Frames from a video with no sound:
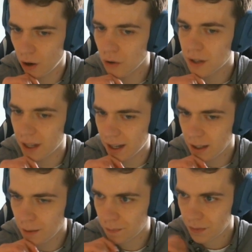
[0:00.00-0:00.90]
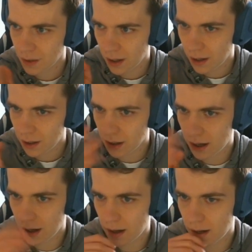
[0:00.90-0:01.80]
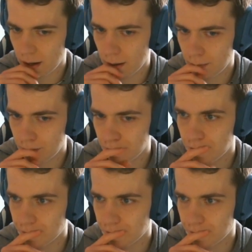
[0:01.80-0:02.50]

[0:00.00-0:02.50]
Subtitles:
okay. I